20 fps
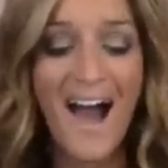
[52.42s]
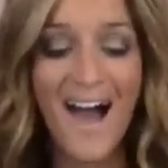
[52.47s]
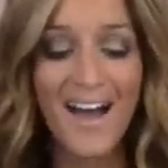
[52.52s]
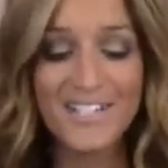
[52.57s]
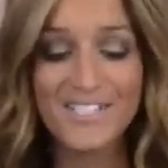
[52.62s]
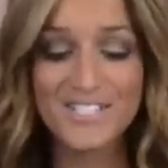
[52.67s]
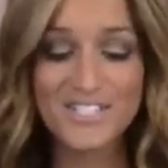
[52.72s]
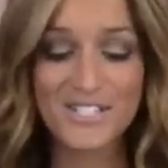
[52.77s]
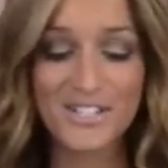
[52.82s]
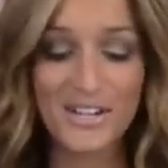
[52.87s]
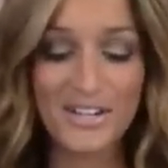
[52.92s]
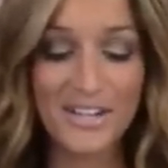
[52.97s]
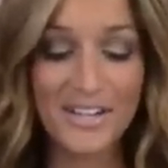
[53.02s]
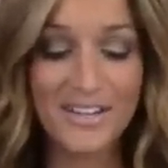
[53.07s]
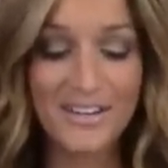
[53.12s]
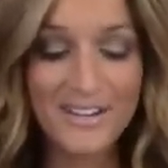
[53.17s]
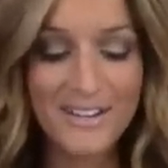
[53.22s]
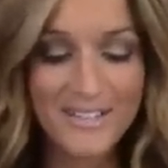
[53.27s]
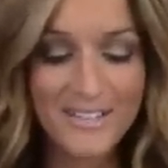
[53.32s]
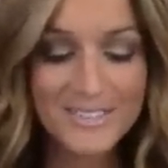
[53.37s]
I just
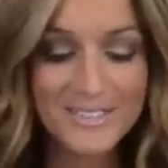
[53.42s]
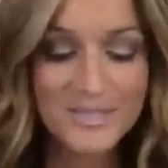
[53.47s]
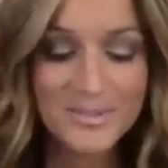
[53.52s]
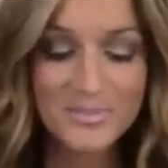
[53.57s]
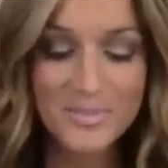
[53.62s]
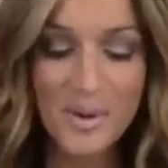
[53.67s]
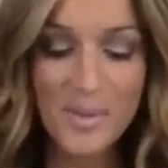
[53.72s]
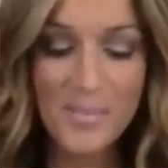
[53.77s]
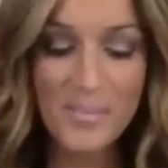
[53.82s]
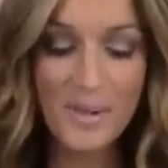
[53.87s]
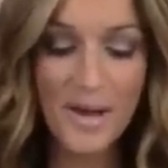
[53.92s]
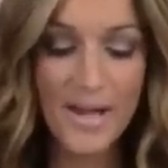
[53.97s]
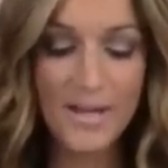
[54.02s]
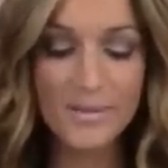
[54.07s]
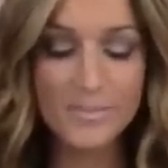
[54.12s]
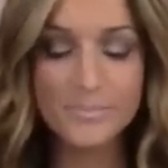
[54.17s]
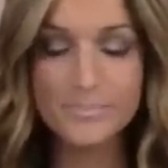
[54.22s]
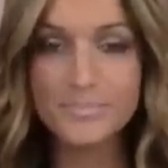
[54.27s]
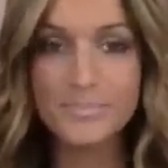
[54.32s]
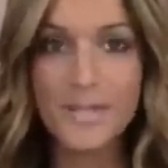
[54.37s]
couldn't.
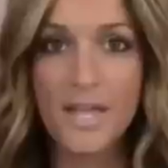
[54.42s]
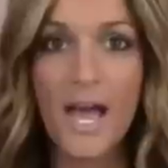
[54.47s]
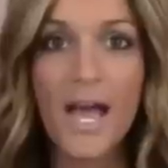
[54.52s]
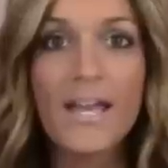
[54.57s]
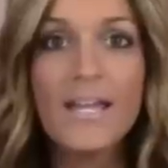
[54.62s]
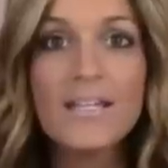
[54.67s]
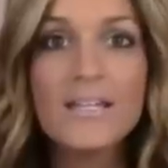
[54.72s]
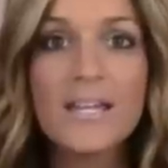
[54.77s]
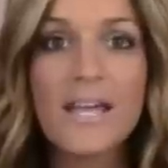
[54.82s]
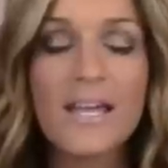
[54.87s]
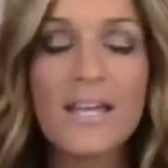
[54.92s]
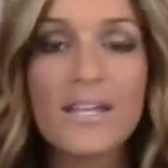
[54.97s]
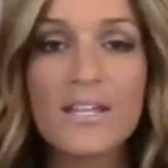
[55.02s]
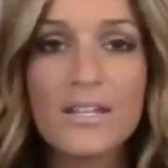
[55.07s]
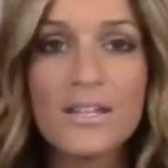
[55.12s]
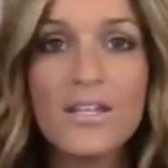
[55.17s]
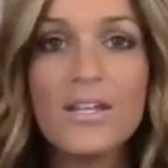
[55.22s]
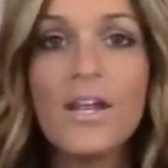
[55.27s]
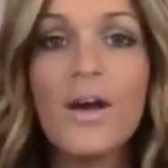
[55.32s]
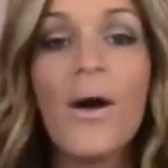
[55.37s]
But I didn't like,
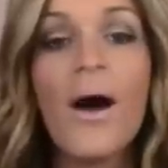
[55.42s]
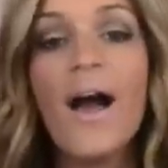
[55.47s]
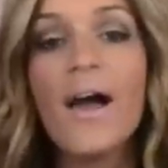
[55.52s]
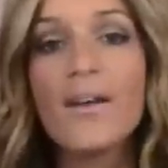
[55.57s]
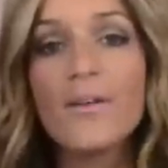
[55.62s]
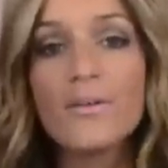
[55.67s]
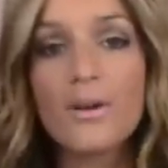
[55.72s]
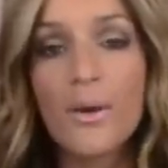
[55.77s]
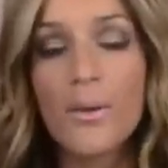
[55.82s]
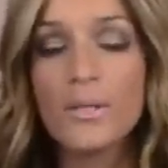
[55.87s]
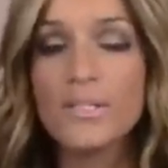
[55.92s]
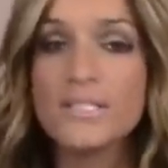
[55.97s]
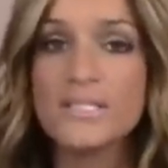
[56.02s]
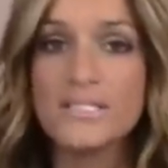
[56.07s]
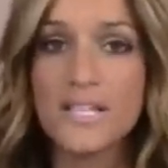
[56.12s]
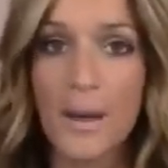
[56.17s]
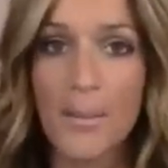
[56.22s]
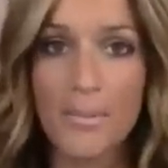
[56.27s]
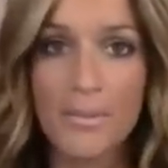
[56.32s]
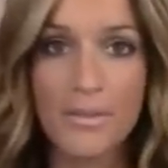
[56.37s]
you know, I don't go into
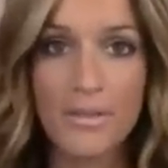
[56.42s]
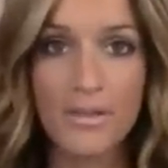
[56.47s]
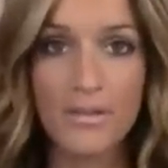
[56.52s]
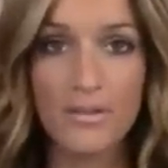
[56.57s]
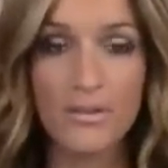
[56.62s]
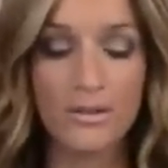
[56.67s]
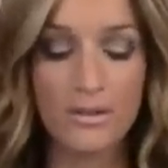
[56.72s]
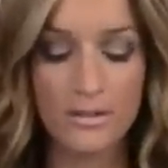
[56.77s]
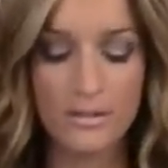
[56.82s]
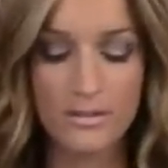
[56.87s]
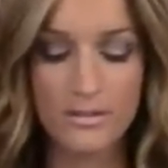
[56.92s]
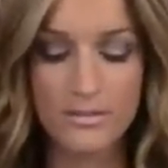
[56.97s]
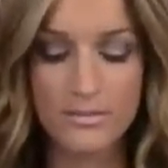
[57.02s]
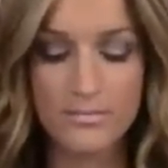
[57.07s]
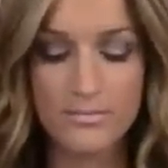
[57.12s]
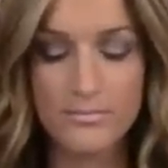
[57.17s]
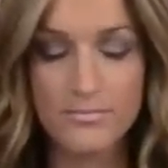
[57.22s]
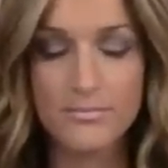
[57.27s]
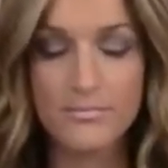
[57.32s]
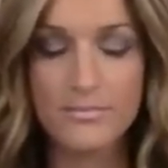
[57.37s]
depth and look
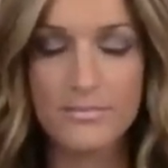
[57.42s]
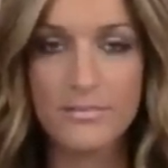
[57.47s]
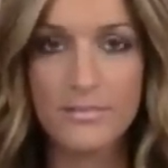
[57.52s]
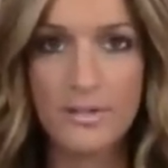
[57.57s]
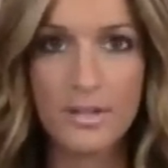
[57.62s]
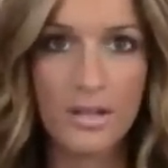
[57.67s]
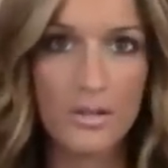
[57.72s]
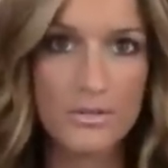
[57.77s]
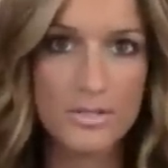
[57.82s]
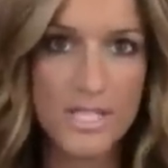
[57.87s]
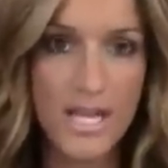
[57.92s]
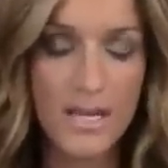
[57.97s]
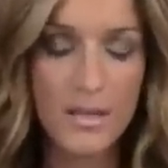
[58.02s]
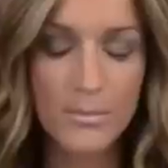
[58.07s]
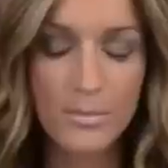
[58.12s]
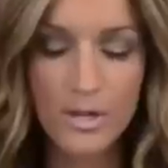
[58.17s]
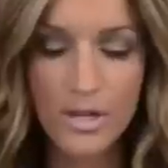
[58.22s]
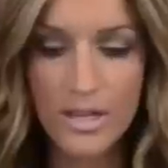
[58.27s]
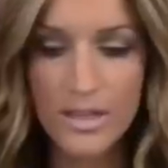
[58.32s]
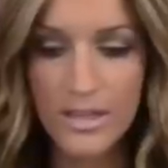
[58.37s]
close at
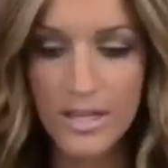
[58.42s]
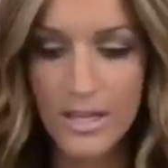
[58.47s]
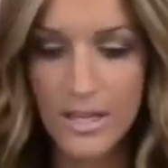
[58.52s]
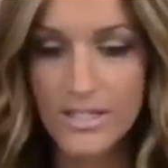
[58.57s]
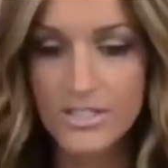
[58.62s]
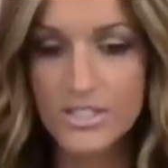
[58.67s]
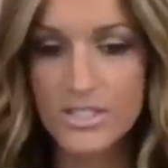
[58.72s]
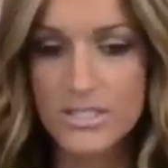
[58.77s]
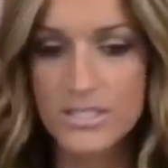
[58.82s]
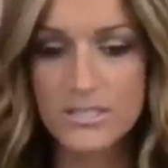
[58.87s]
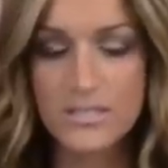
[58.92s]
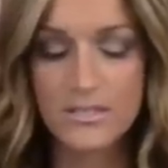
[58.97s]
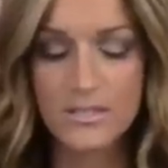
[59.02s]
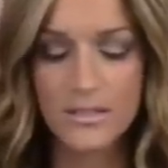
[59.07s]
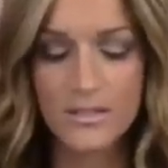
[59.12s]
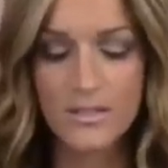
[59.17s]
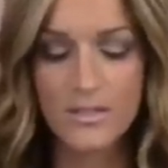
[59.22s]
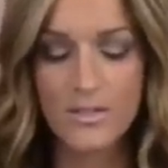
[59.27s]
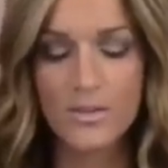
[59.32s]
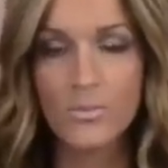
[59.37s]
them or anything. I just
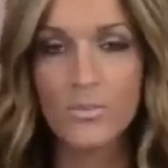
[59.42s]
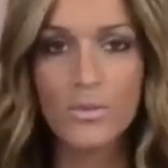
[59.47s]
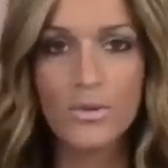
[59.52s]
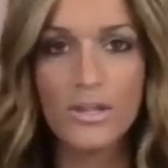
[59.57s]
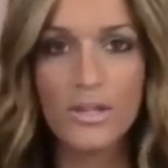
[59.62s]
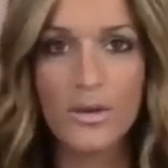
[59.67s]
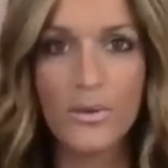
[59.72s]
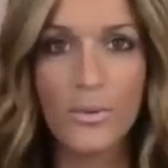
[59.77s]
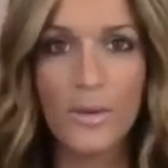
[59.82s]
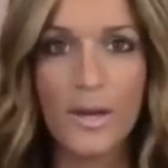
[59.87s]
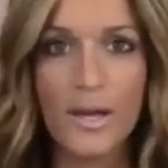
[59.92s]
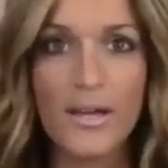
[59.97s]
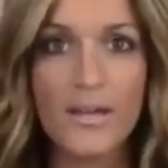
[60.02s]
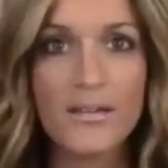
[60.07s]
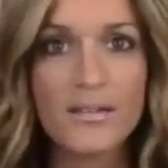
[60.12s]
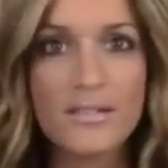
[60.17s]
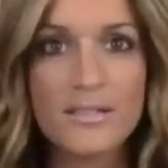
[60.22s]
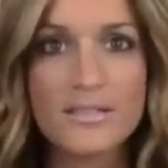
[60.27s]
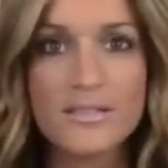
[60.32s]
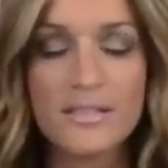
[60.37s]
really quick
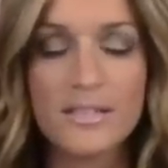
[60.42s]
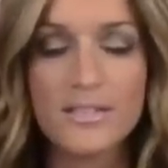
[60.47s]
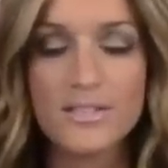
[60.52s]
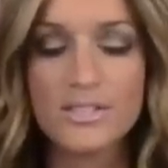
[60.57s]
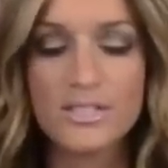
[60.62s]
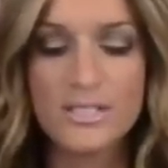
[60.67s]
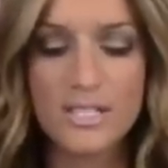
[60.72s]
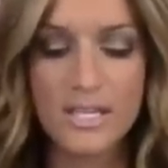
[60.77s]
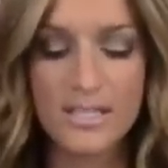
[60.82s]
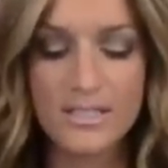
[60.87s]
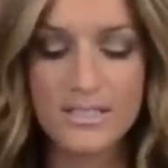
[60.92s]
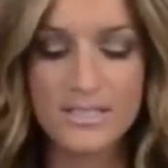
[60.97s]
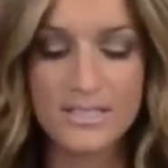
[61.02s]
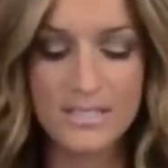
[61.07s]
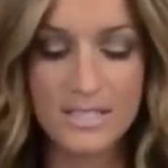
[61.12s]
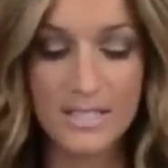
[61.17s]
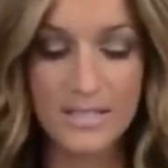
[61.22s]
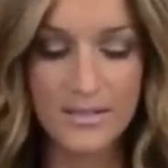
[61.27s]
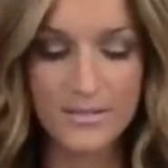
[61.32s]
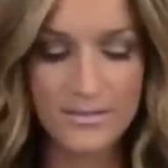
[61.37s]
because I just like to
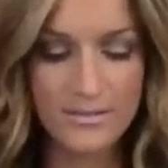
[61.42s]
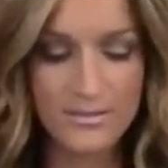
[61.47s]
see